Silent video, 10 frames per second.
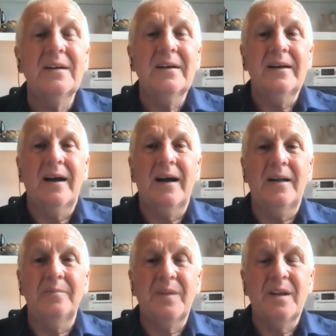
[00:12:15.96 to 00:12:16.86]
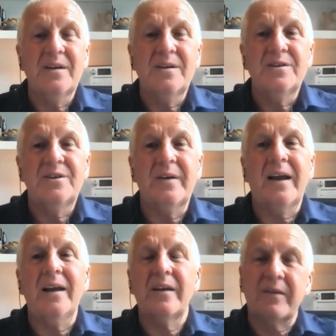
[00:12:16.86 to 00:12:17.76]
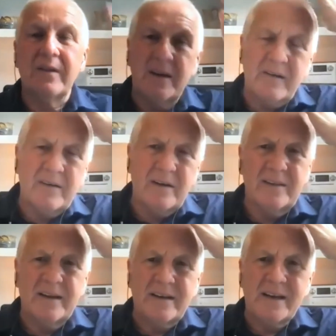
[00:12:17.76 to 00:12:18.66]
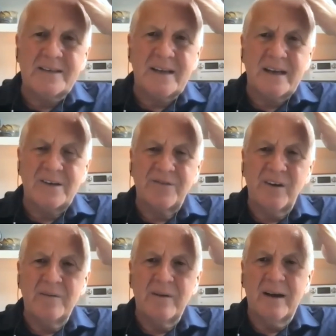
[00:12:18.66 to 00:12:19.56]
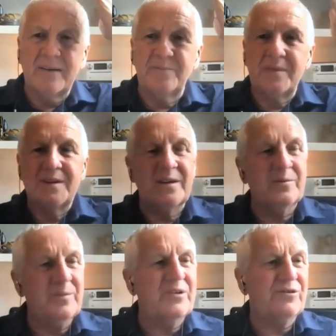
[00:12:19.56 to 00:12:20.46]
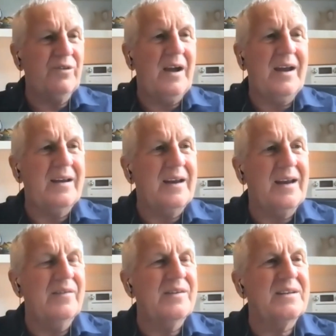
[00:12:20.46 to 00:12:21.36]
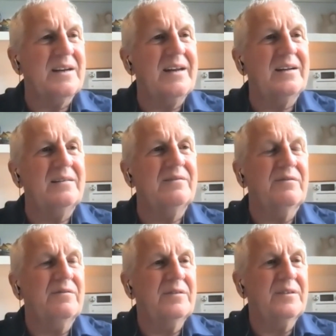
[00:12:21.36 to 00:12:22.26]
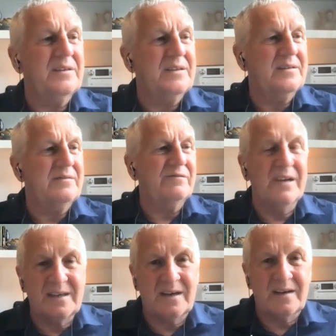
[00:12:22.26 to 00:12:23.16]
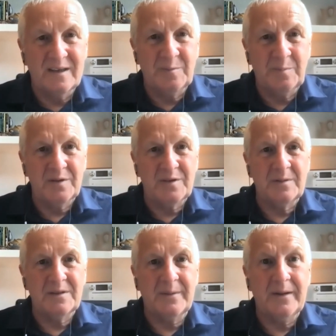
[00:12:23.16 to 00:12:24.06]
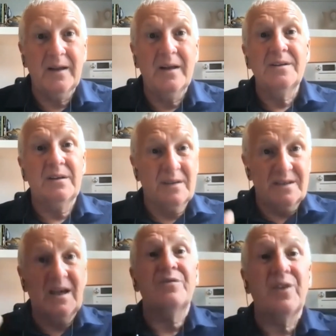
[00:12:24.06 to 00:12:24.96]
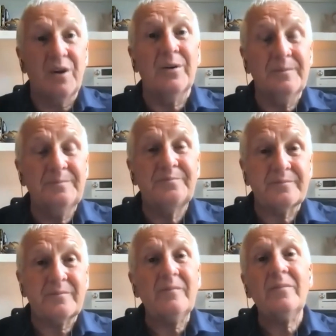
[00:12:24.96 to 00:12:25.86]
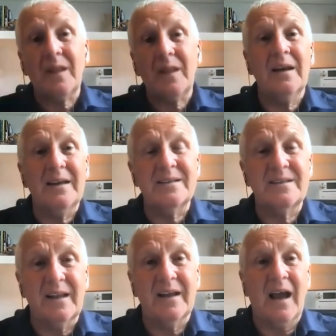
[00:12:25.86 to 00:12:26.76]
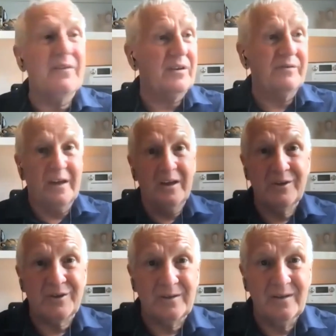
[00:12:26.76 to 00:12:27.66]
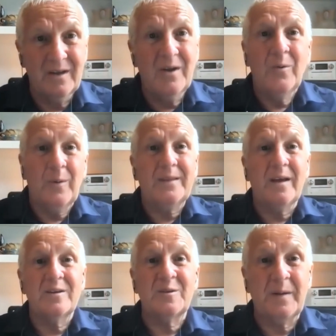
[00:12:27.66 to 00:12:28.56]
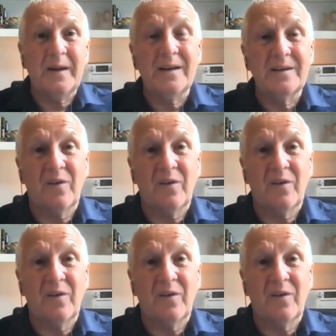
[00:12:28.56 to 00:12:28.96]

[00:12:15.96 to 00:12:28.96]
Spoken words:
So again, you've got to think these things through, and so we try and give as little risk as possible to it. So this afternoon, later today, I've got a rehearsal with those speakers.